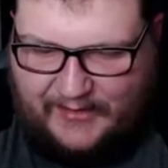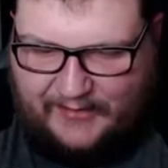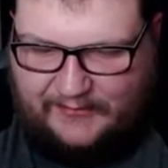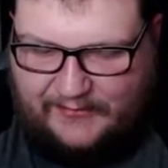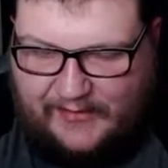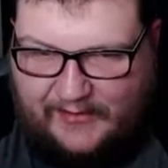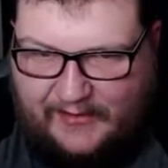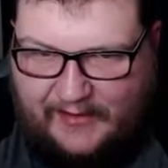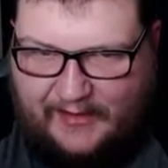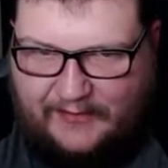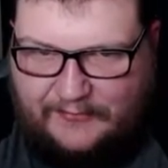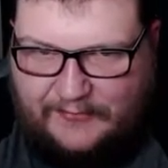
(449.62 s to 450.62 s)
I don't
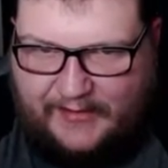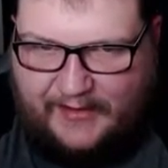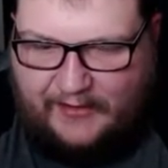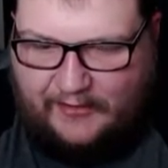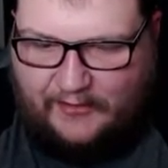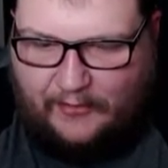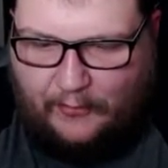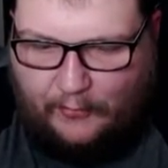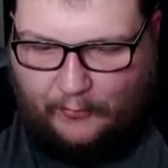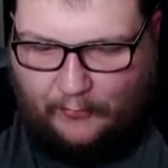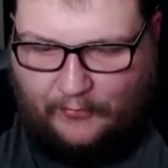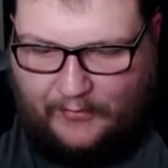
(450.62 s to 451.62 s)
I don't care a
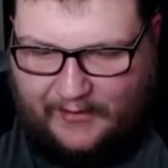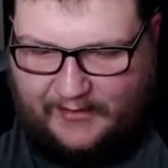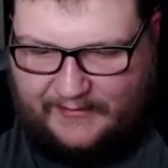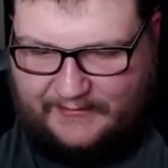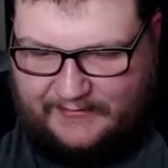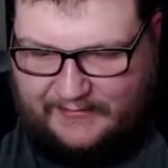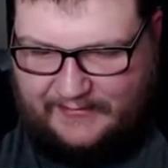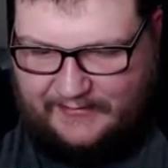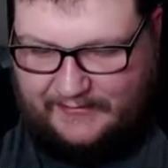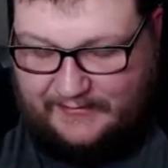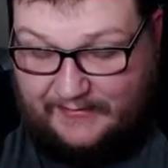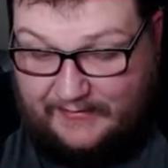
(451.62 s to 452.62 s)
whole lot
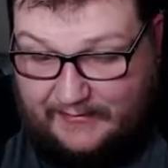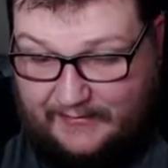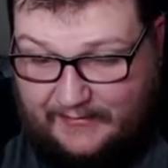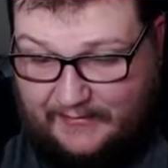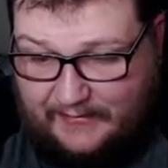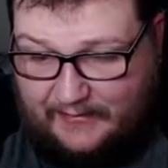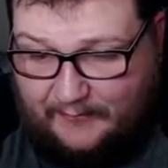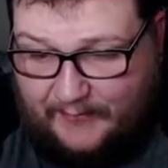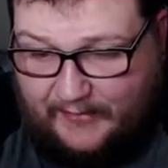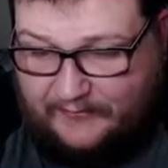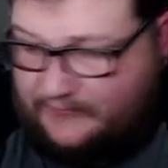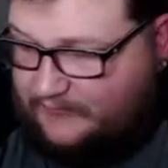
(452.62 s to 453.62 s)

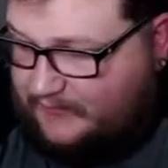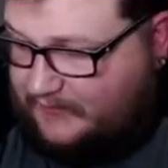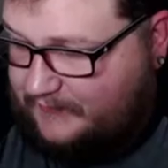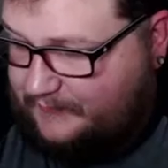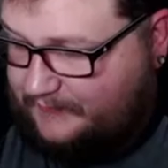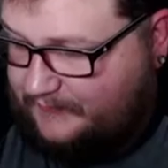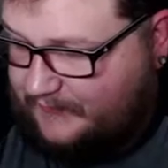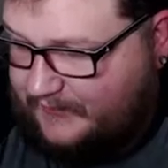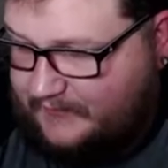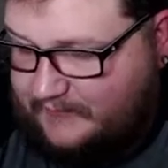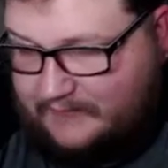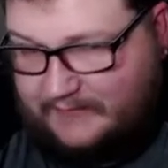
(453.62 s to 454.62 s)
about sleeves. Like,
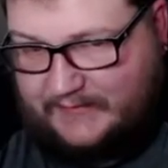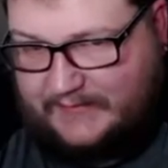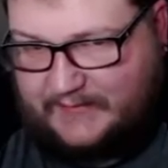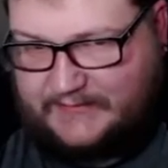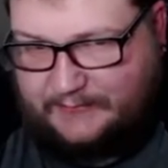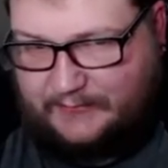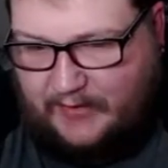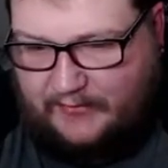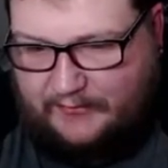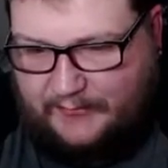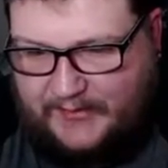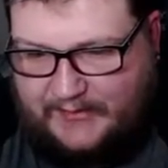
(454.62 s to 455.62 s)
it doesn't
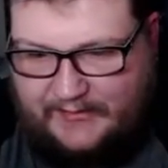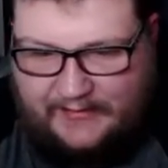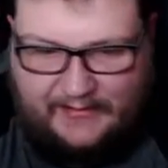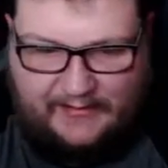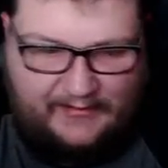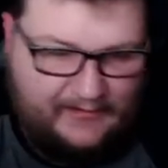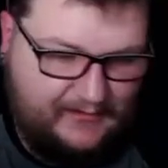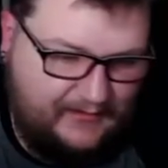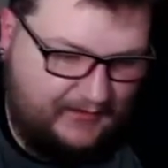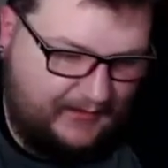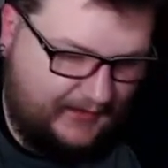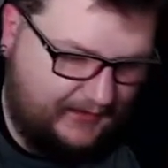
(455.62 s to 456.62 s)
bother me.
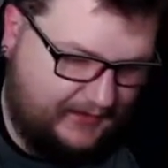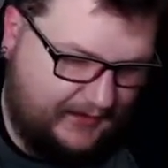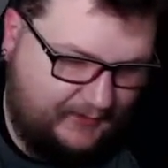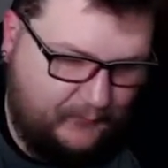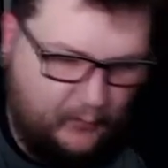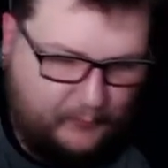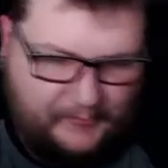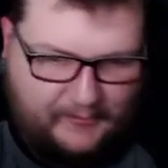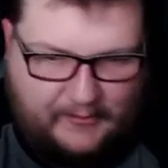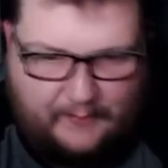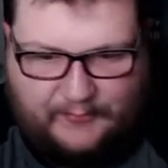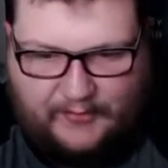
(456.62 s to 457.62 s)
I, I'm
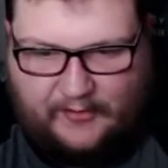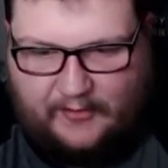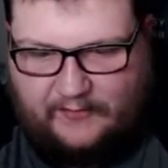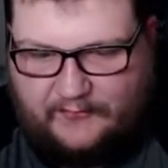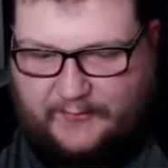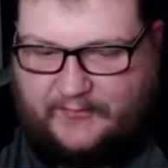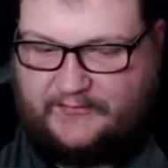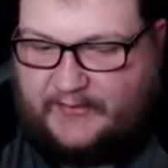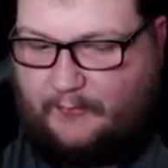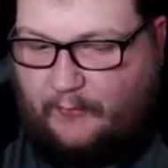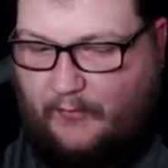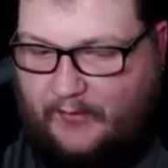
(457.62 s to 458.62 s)
opening up the cards because
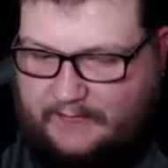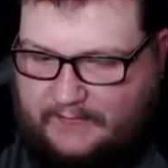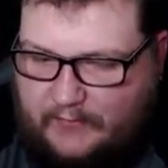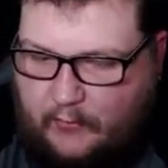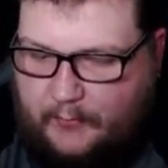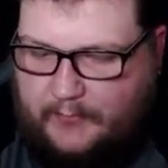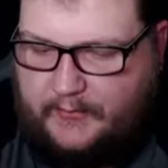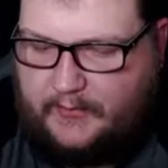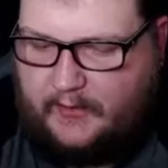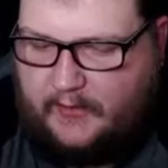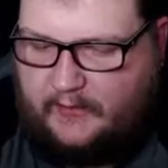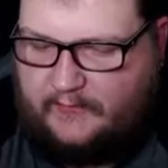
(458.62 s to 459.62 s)
I want to open the
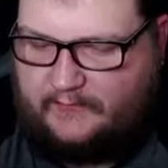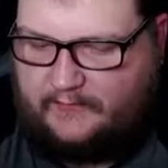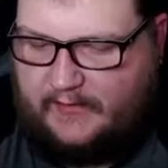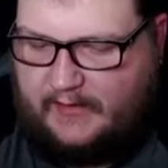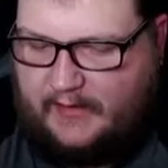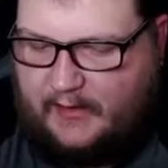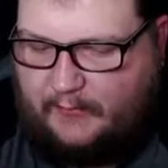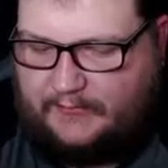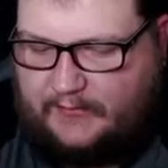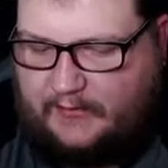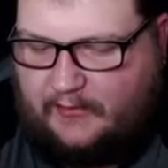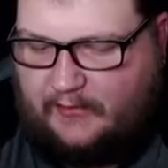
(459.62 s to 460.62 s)
cards. I
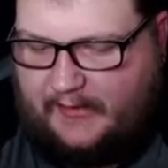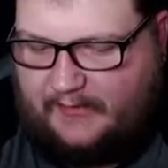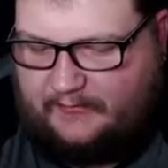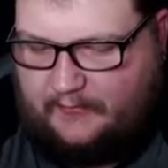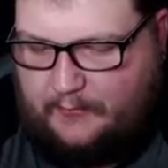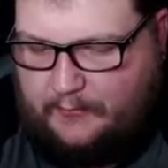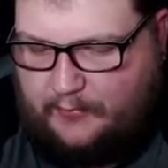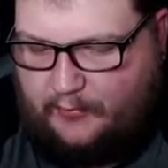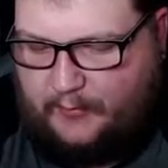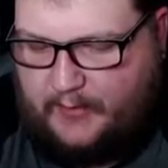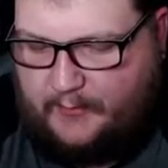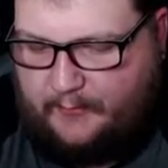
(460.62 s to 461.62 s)
want to collect them, put
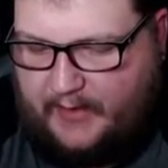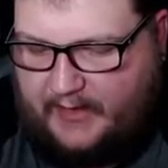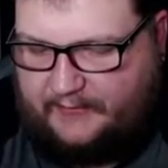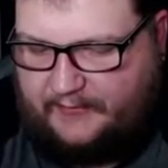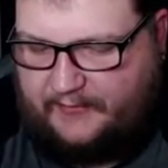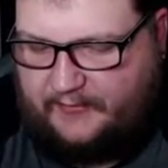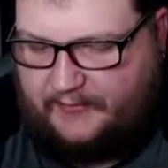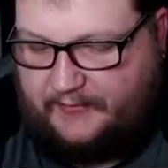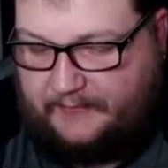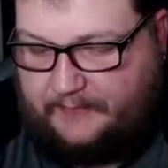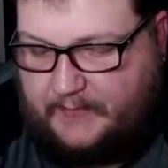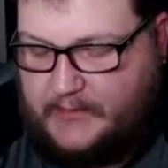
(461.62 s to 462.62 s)
them in a binder,
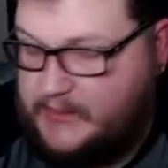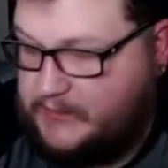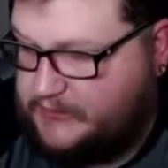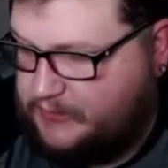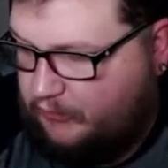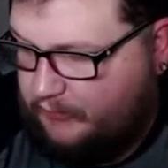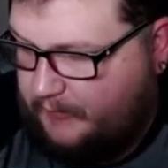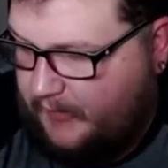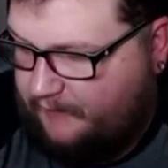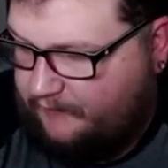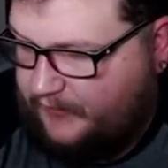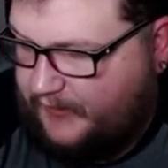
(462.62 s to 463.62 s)
and show them
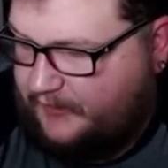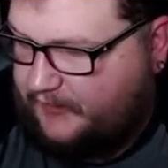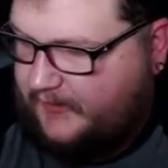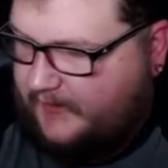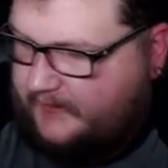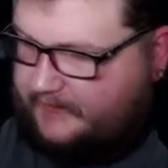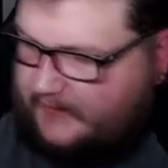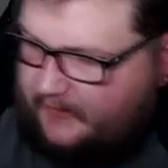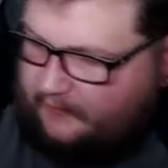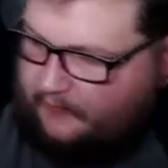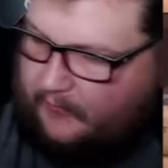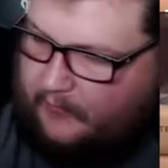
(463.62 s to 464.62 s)
off later down
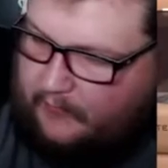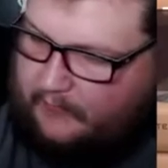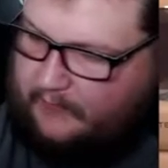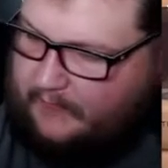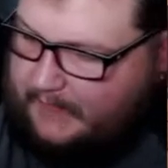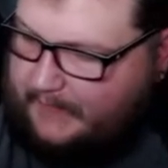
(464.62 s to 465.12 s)
down the road.